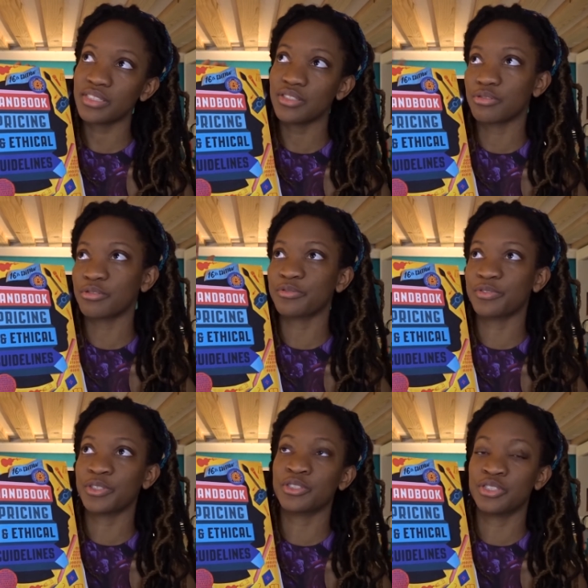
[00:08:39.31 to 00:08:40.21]
to
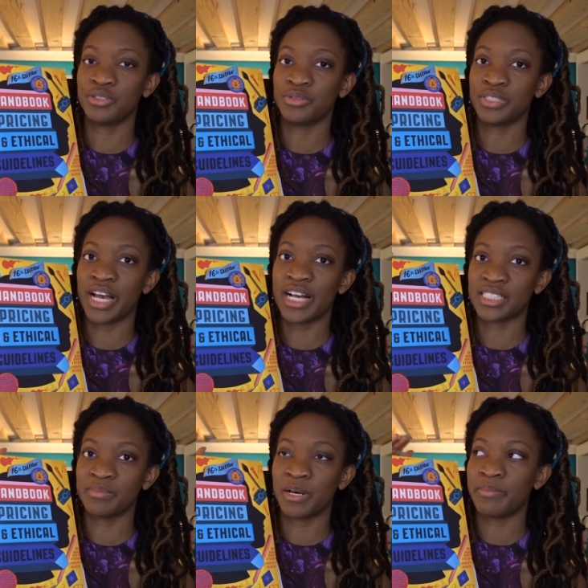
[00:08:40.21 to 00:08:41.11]
refer to
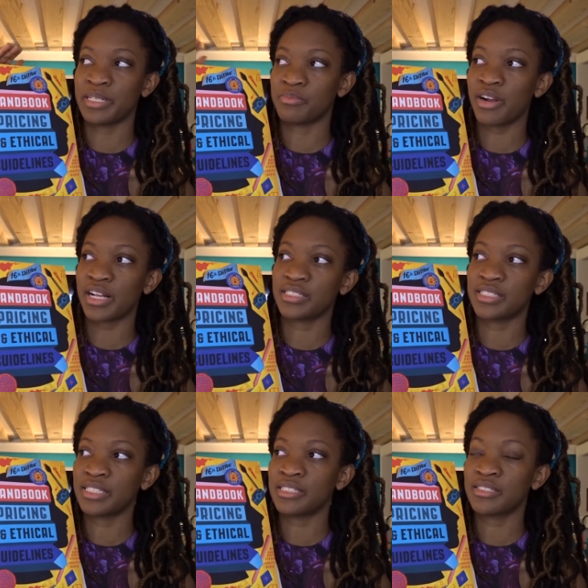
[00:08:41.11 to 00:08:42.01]
ask about best
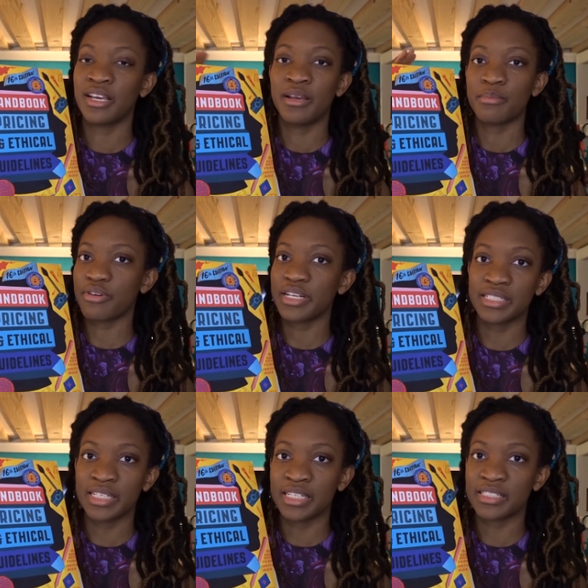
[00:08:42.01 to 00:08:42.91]
practices,
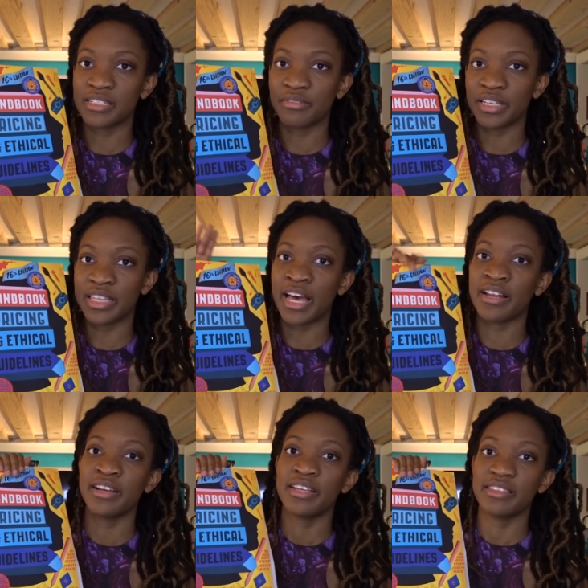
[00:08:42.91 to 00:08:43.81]
pricing, and stuff like
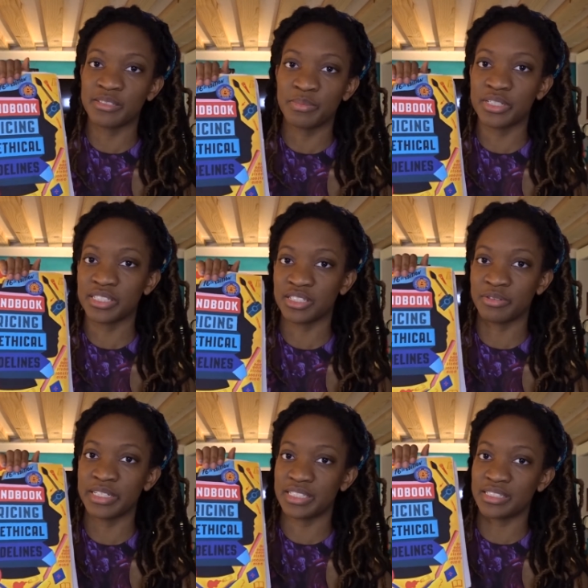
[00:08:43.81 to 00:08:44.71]
that. This book is a
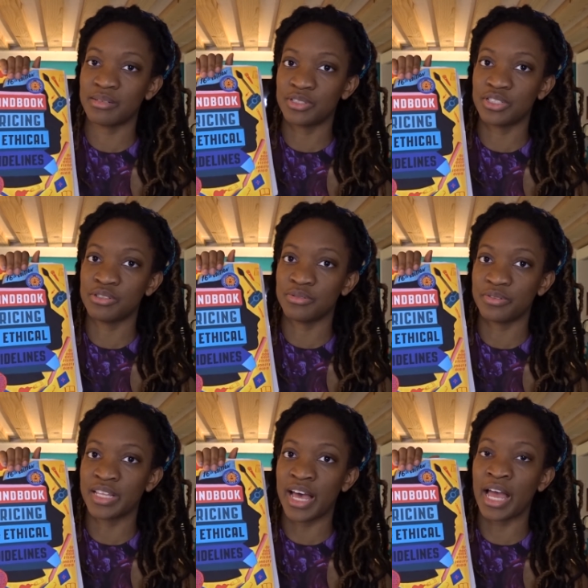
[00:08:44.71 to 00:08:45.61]
great substitute
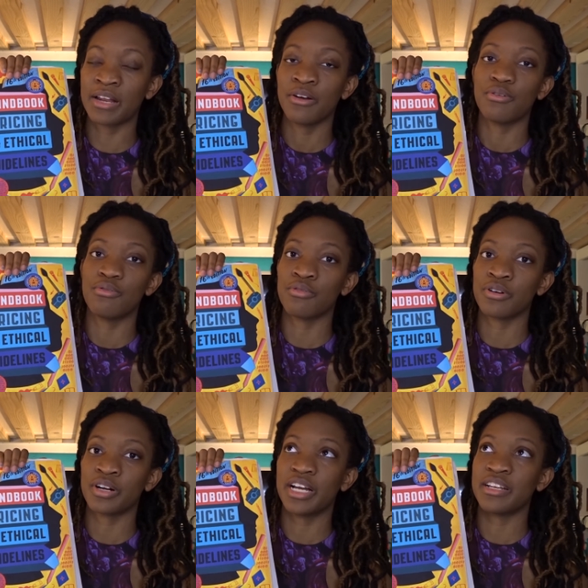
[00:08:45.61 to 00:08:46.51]
for that,
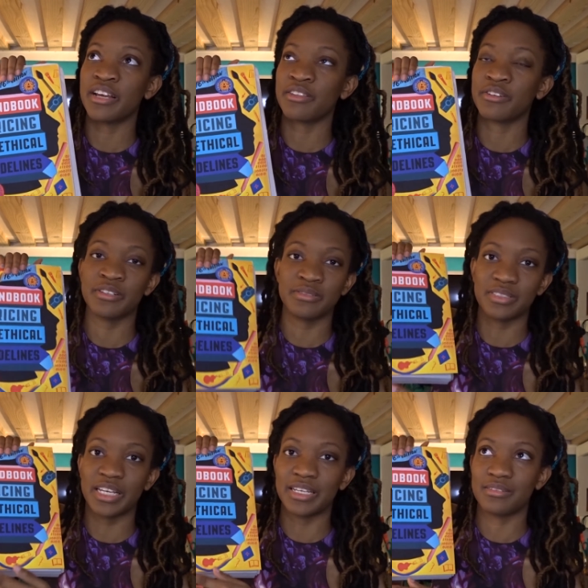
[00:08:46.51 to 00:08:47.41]
or another
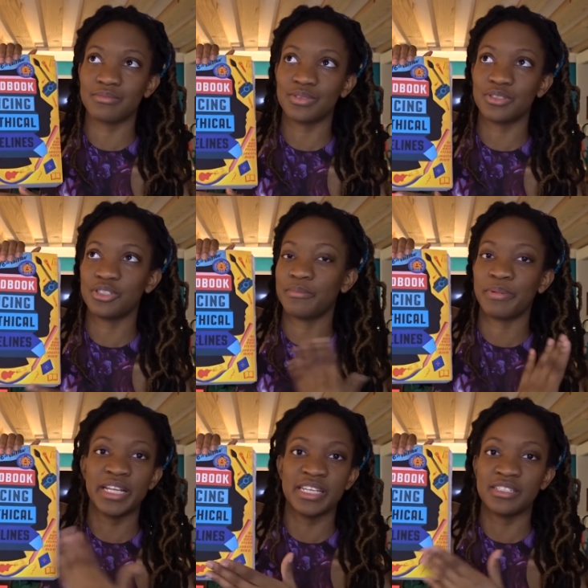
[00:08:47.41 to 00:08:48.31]
like good
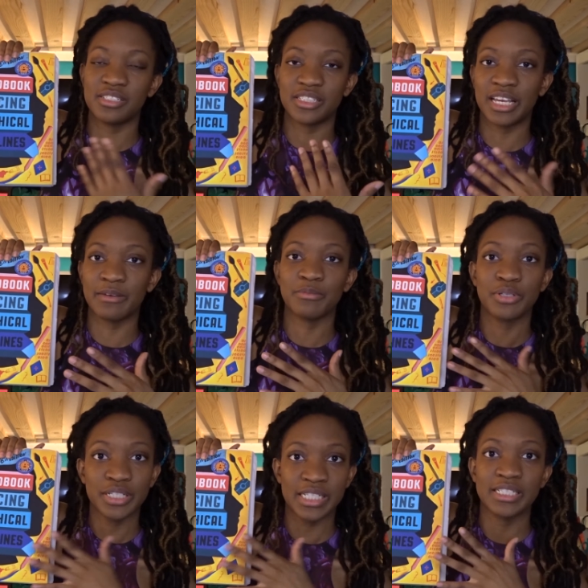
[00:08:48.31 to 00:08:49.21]
opinion to like
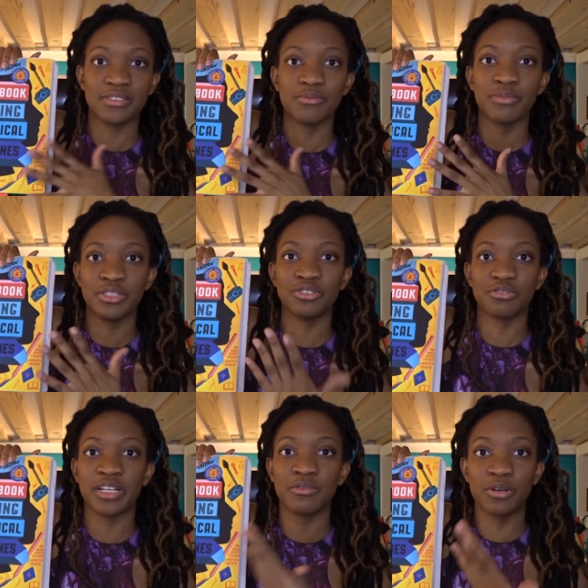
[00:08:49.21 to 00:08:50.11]
put in when you're
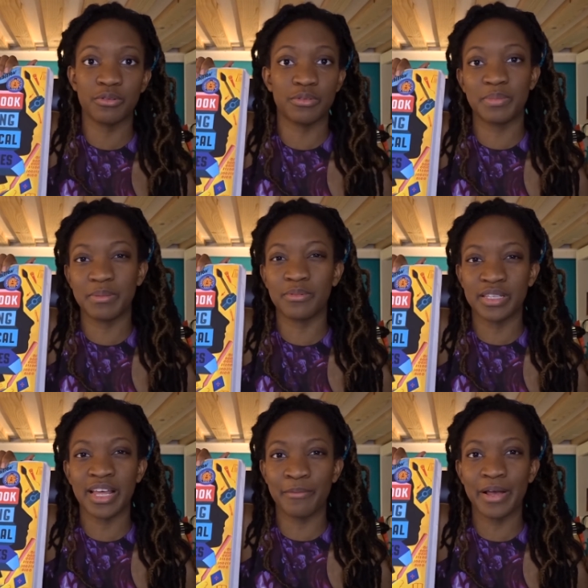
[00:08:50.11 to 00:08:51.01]
trying to work with people
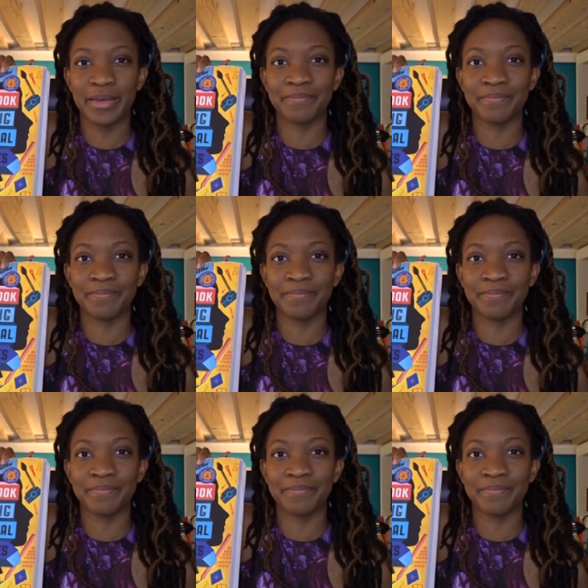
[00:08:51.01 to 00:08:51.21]
in that way.